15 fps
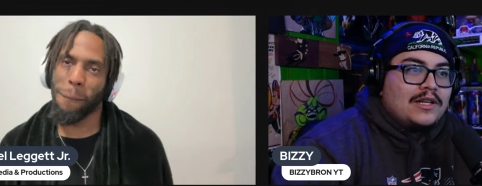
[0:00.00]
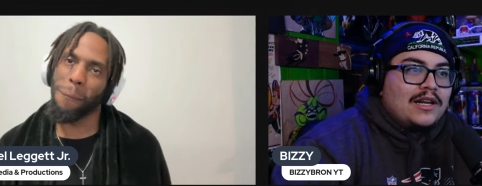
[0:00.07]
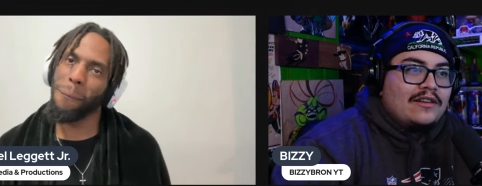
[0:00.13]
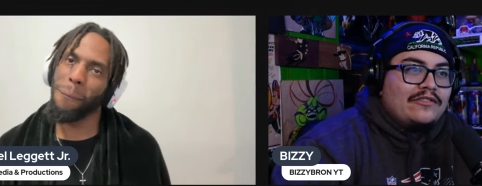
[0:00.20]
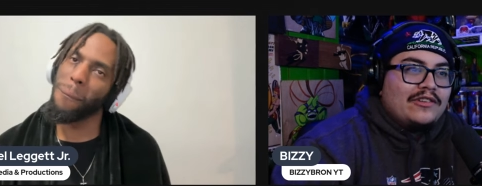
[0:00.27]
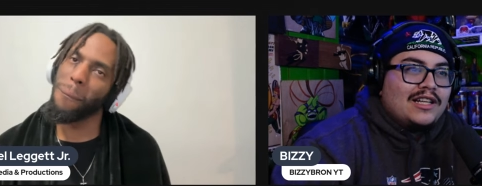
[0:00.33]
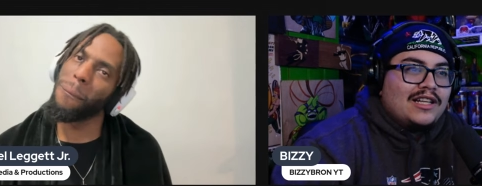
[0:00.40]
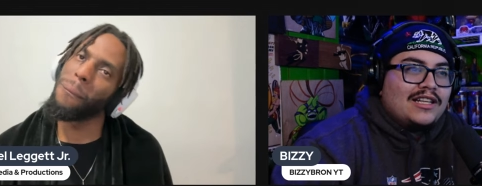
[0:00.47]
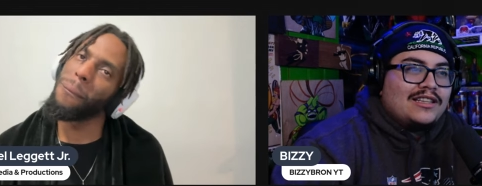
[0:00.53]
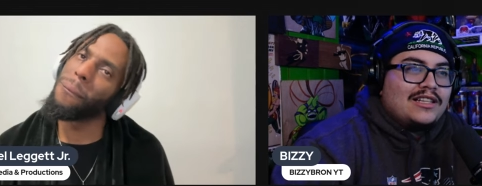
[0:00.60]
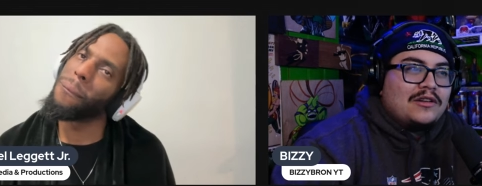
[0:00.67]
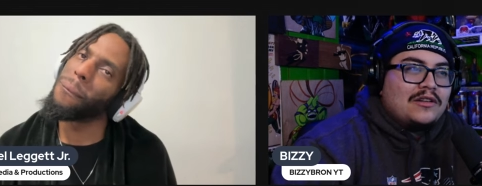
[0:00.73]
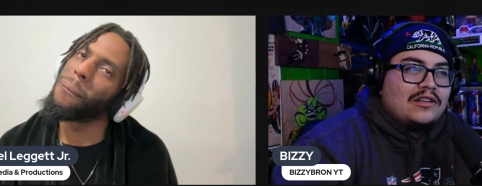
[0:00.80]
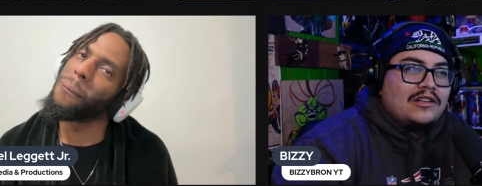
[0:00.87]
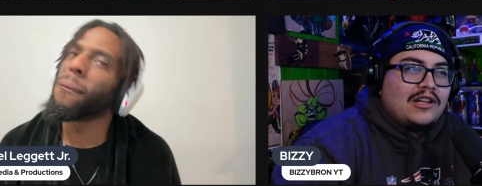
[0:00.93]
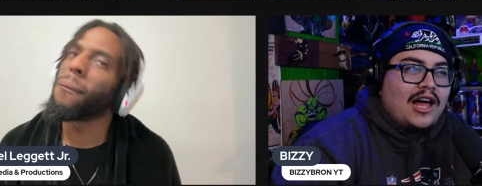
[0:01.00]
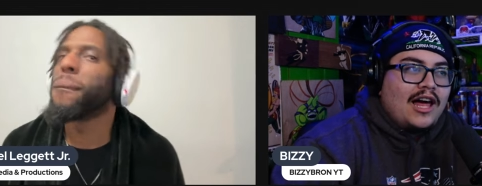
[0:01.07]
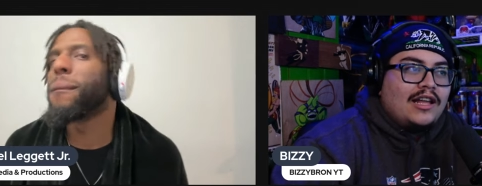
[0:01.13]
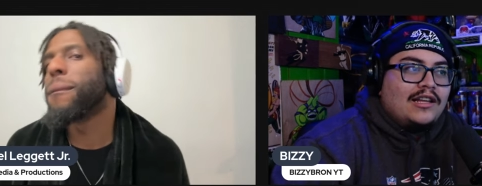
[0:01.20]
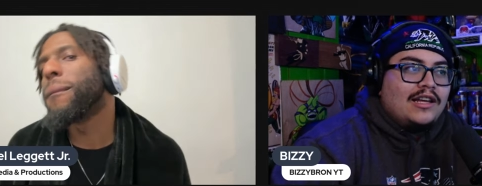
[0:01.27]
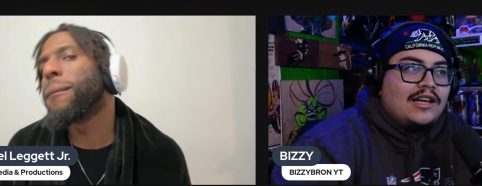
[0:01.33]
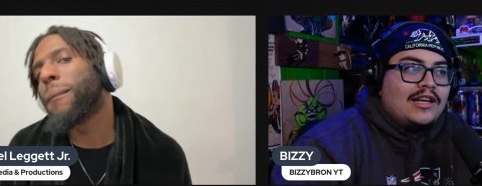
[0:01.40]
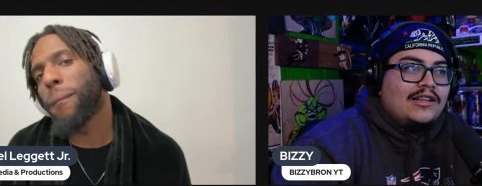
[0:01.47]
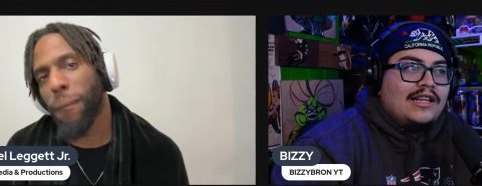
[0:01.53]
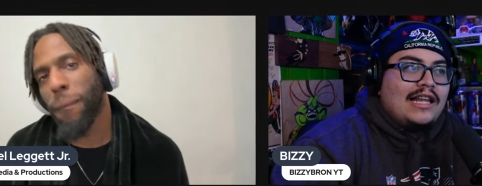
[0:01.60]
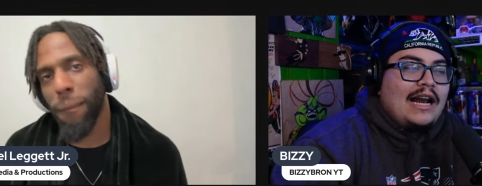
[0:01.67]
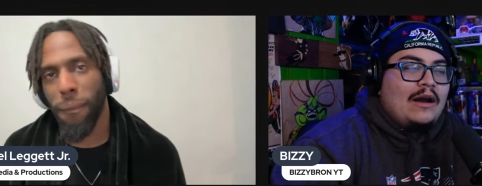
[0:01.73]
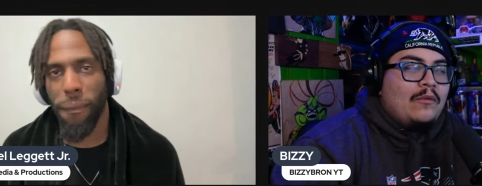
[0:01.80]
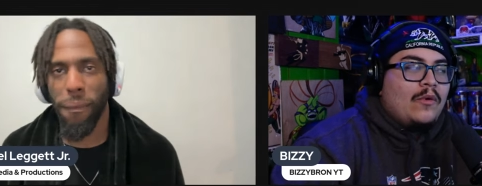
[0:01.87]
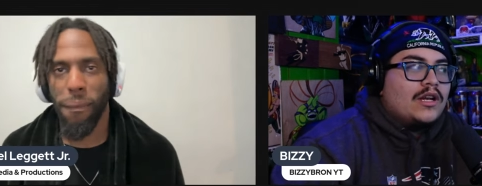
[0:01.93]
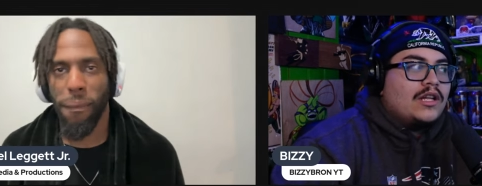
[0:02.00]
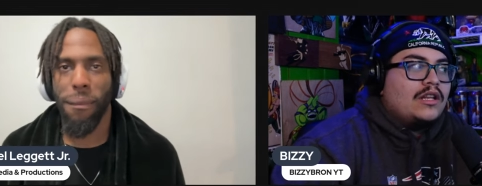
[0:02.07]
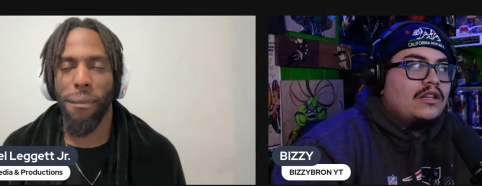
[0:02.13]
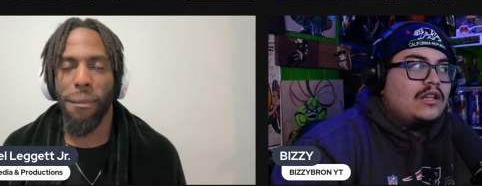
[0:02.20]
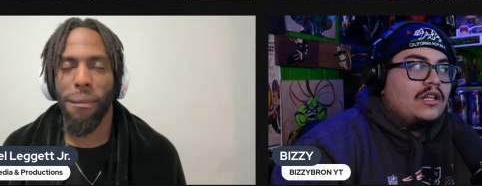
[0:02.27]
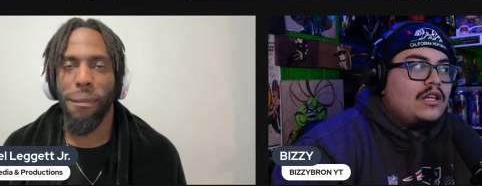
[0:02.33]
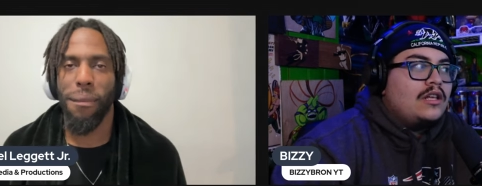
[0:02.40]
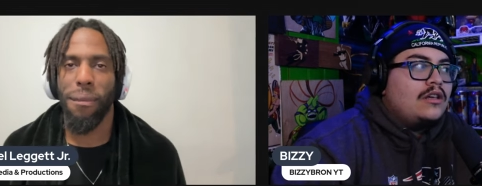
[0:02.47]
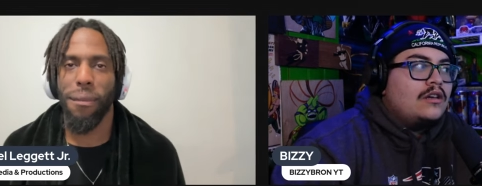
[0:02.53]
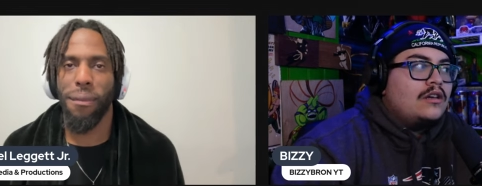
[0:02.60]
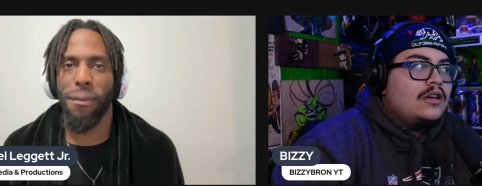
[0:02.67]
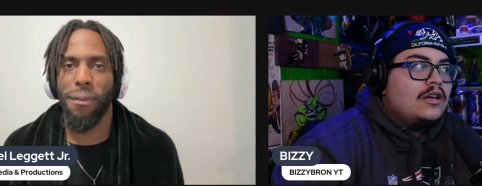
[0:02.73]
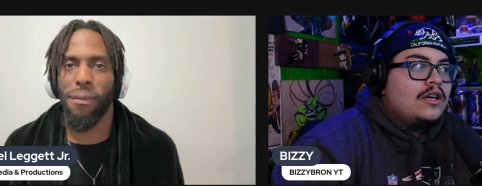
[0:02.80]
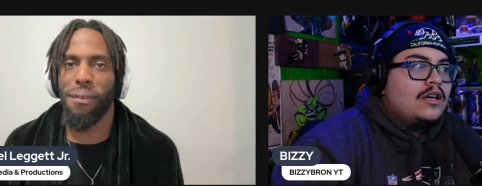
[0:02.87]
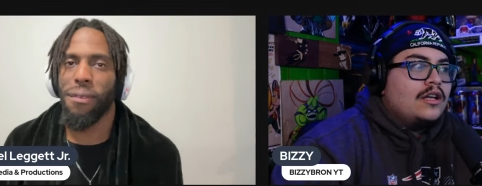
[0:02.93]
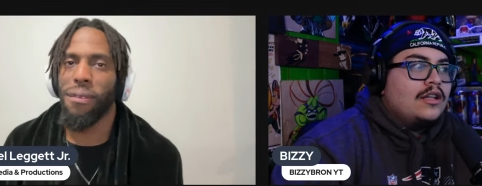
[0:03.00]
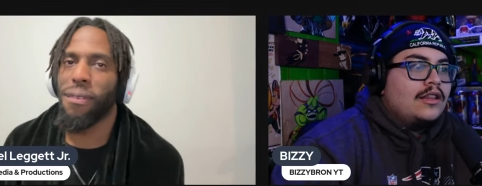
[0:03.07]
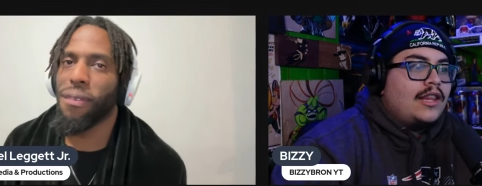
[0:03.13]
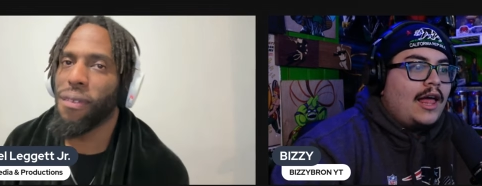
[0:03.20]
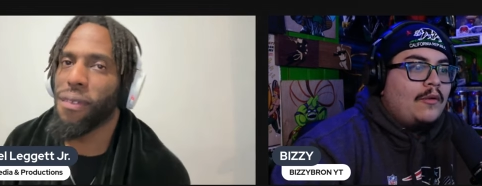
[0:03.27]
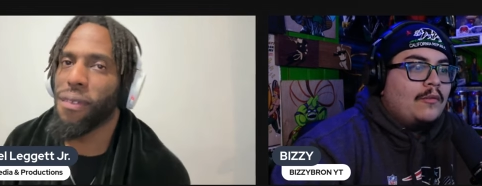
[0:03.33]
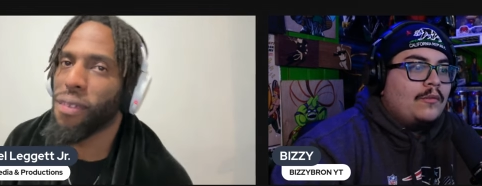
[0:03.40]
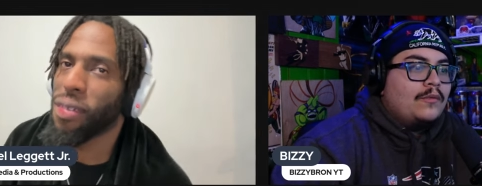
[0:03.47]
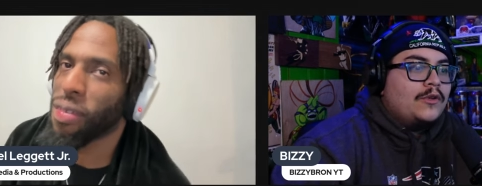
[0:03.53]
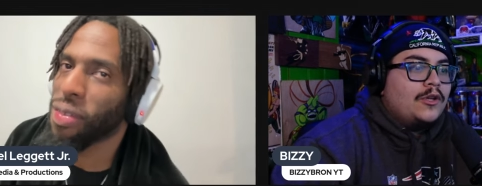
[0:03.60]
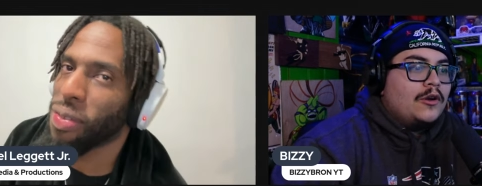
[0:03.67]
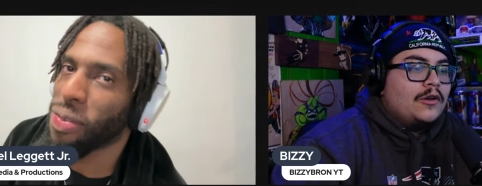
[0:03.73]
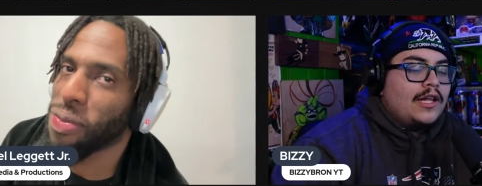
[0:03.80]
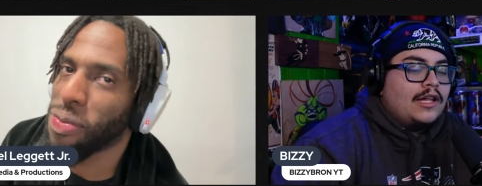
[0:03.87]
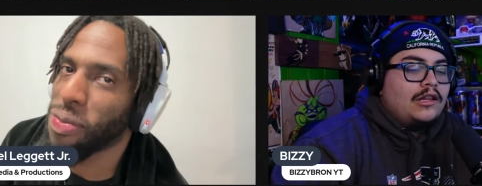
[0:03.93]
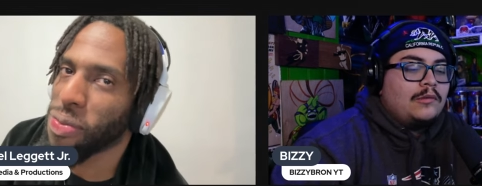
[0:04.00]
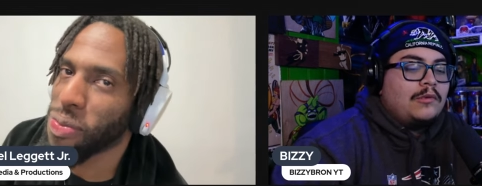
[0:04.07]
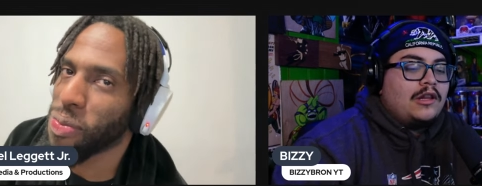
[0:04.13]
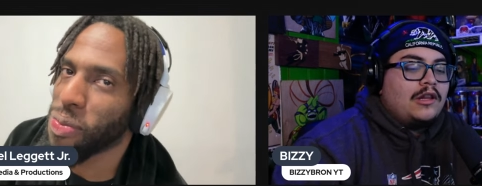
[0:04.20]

Speaker 1: I feel like there's a lot that I want to see. That you know, like some of the